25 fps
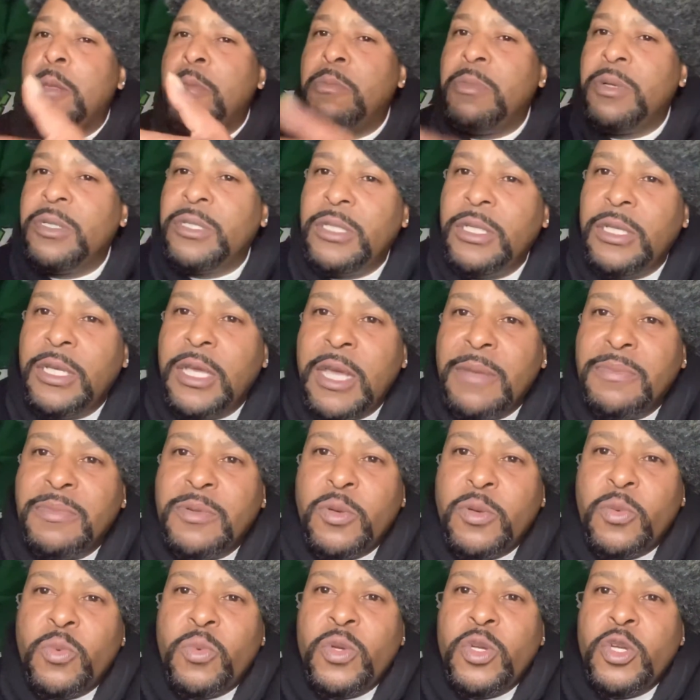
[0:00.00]
But she kept
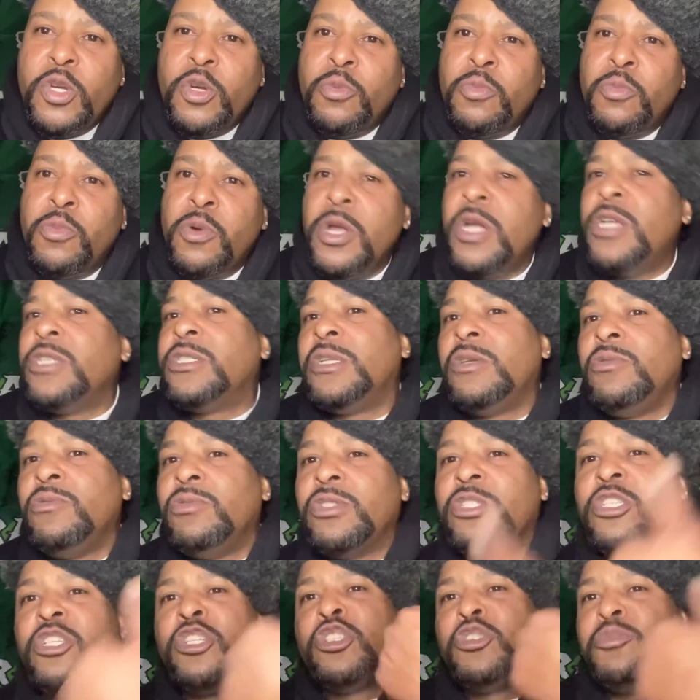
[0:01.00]
it real, bruh. She
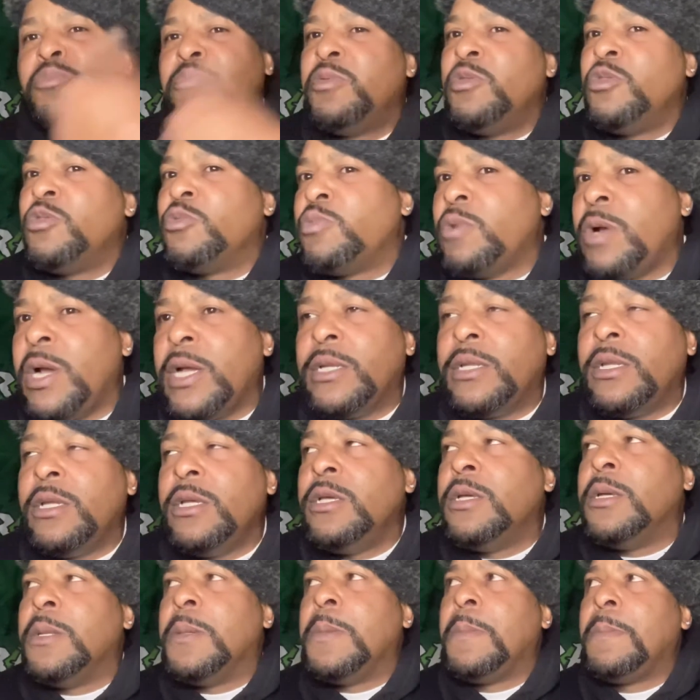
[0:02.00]
was just spooked right
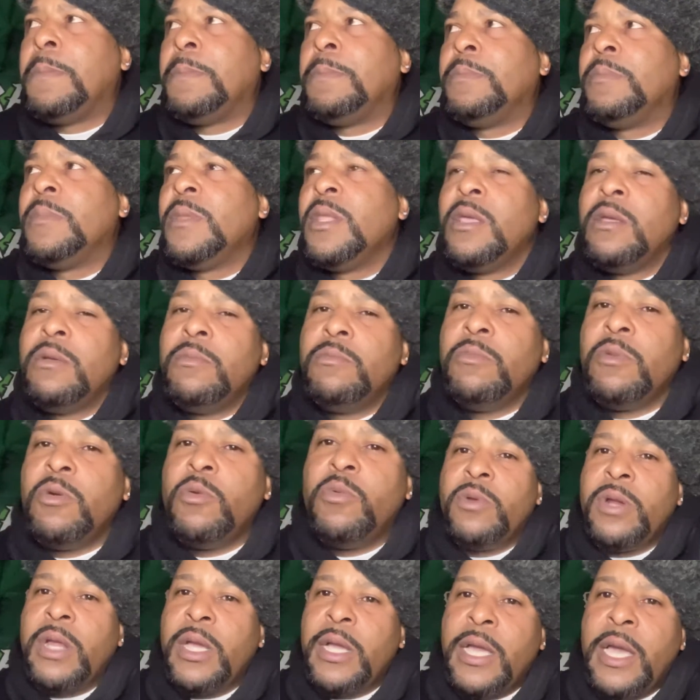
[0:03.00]
then. But
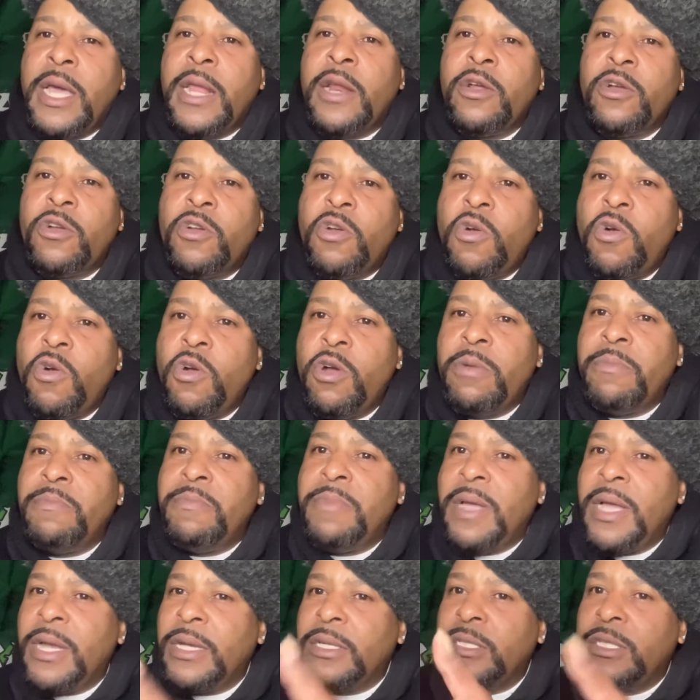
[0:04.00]
I got her car
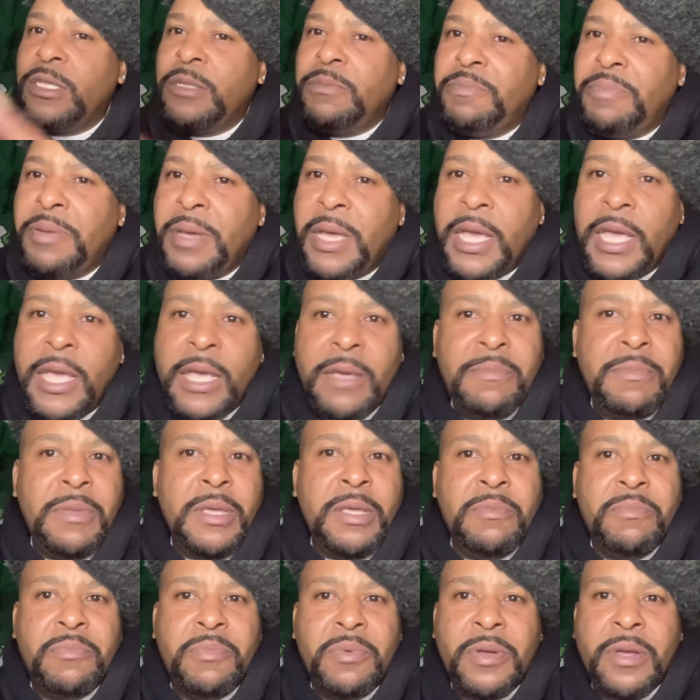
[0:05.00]
back, she paid
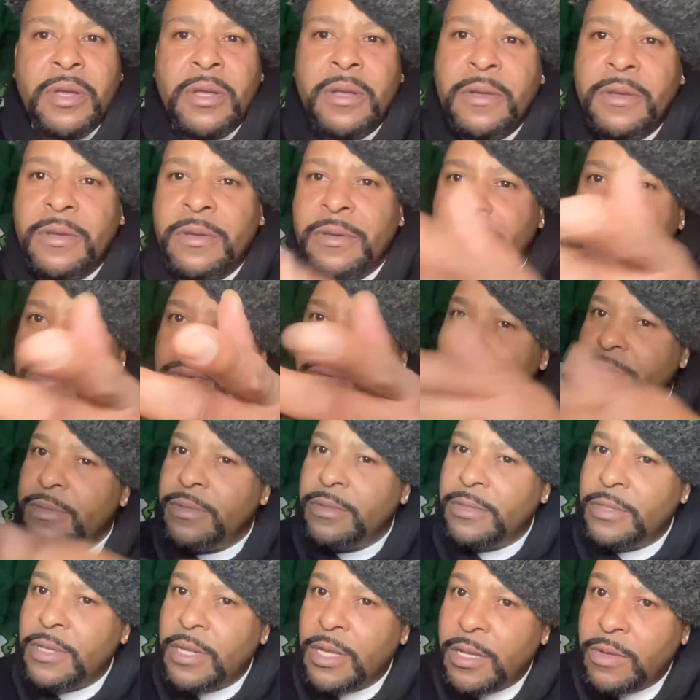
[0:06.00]
me, bruh.
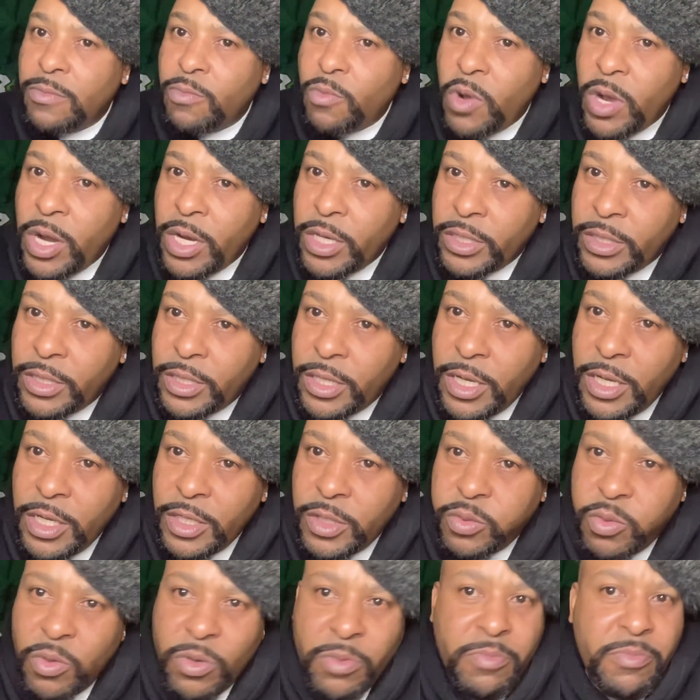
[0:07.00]
Now, watch
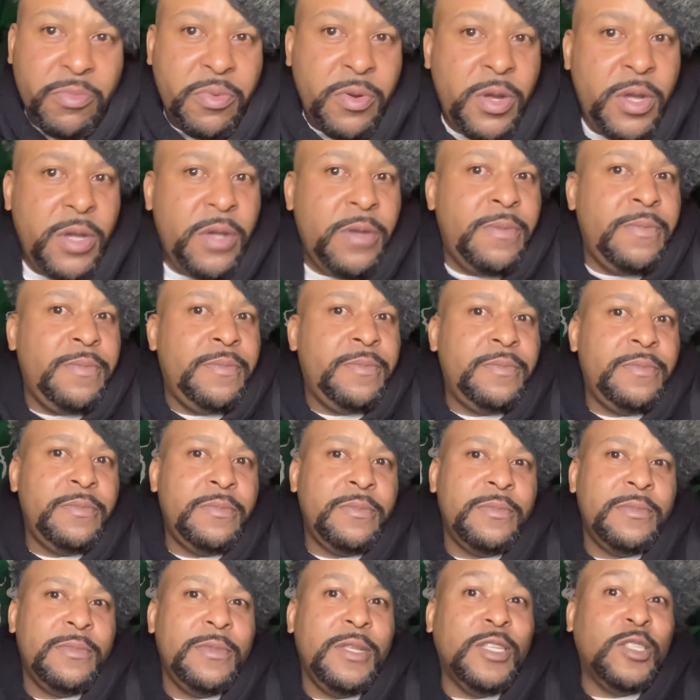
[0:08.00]
this one, bruh.
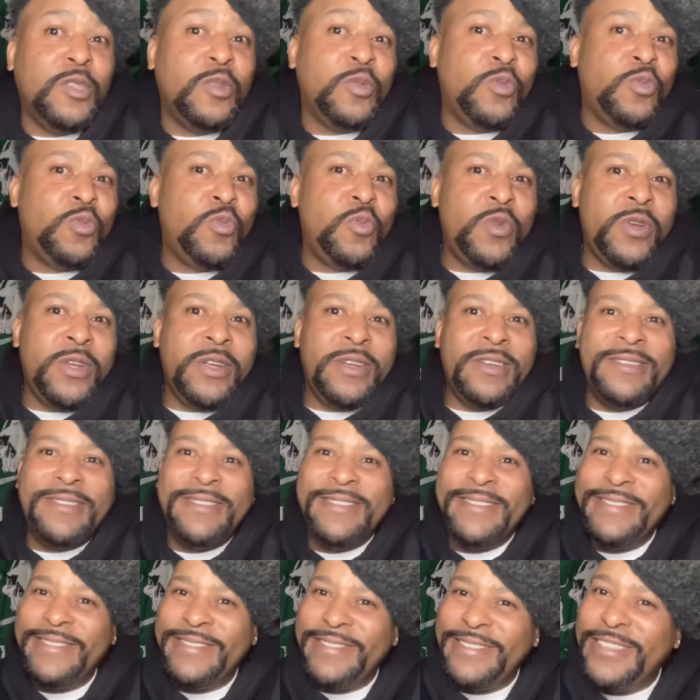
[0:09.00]
This
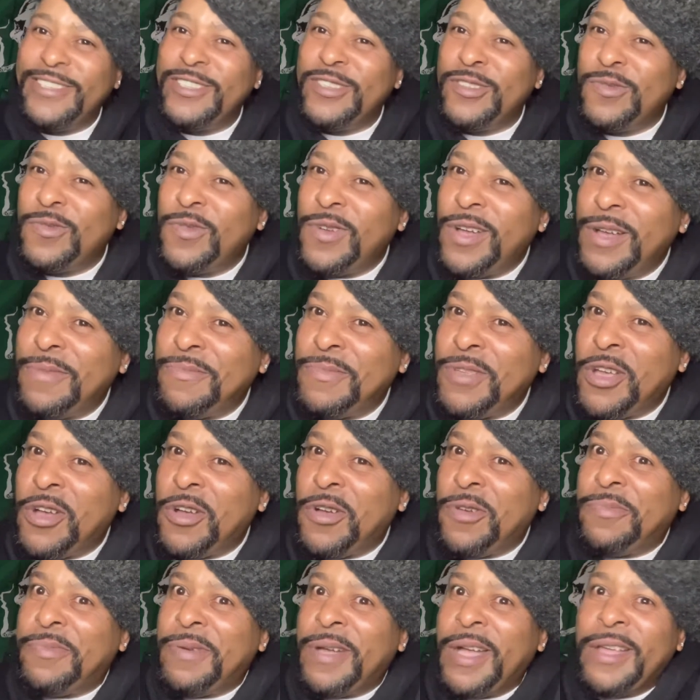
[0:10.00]
is why I'm
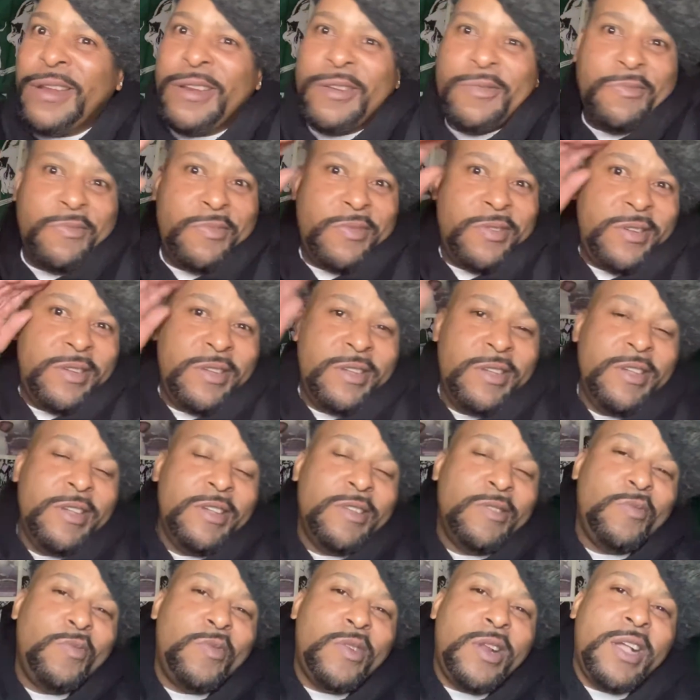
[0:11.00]
y'all partner, bruh.
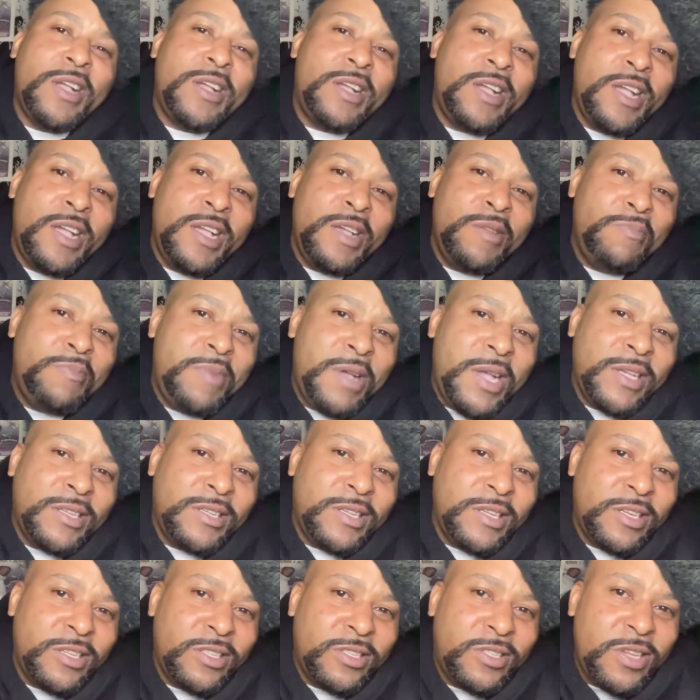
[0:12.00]
When I came back
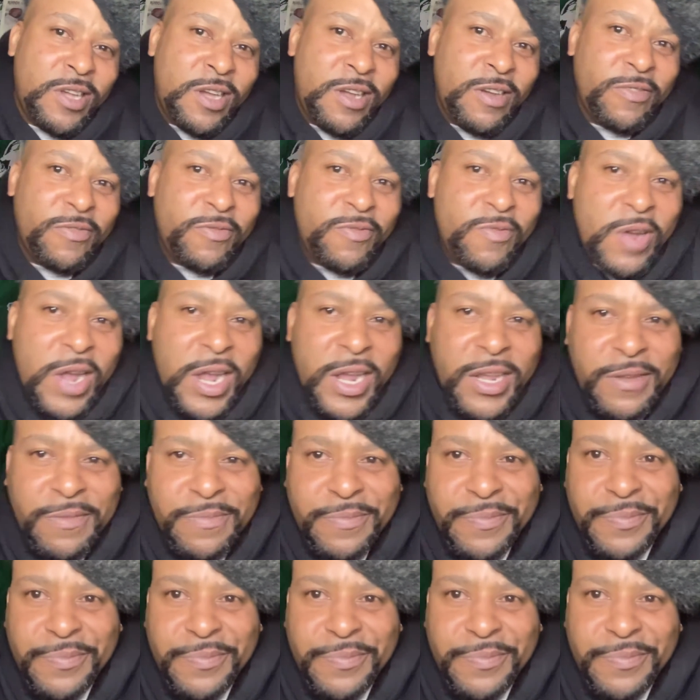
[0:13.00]
to the turf, right?